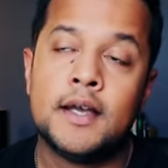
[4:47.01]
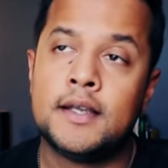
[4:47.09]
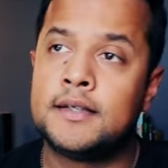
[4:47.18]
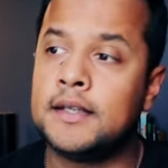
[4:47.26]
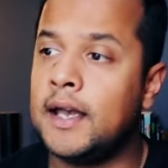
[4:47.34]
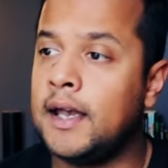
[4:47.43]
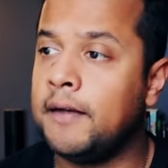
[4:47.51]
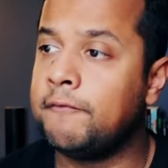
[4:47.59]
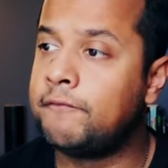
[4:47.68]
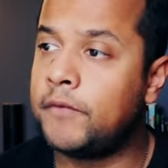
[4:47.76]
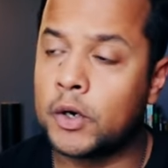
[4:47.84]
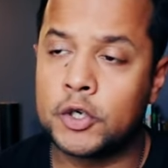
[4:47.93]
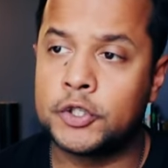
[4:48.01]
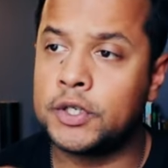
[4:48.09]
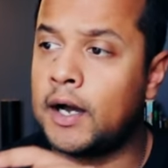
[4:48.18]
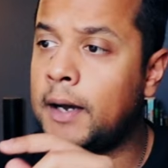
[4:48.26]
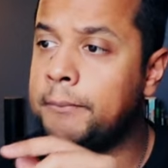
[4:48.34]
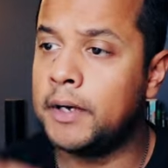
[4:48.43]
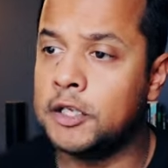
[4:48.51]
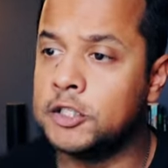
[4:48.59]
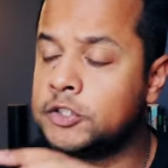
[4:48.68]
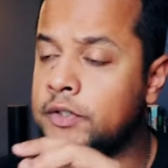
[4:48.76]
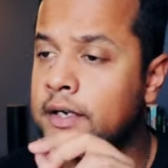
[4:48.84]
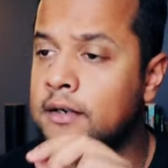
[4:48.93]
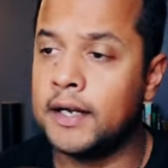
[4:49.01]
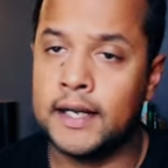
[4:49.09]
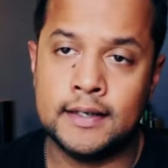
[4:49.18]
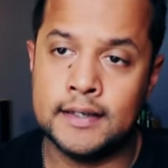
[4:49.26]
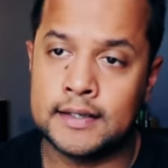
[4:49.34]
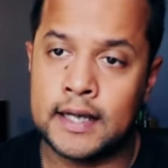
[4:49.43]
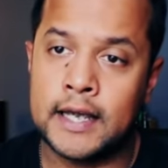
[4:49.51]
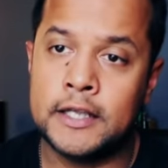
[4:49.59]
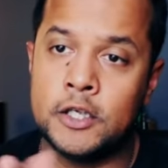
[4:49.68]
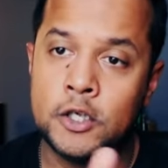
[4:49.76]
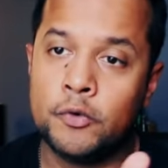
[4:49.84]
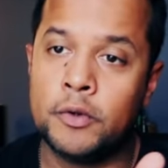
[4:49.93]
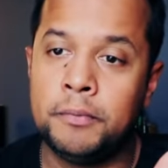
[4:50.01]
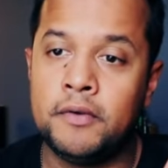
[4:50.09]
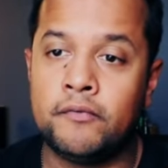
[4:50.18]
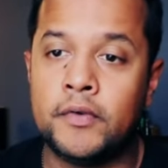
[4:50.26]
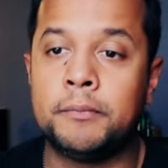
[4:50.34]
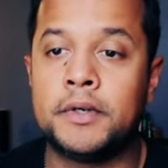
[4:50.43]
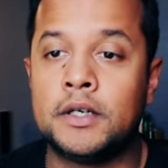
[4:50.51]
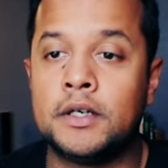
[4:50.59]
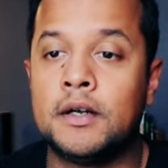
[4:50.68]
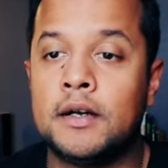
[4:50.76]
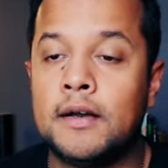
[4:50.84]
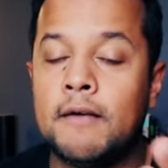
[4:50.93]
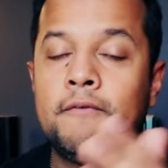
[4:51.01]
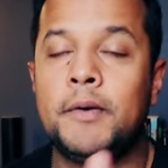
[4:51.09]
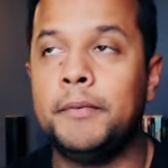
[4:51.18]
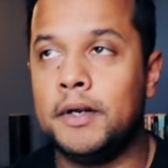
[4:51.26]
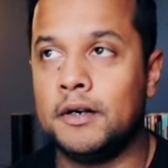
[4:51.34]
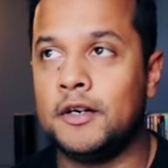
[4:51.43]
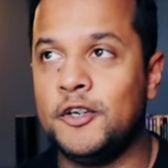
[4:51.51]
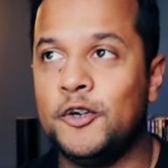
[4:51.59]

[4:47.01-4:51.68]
say Photoshop, Illustrator, InDesign, you will be familiar, familiar.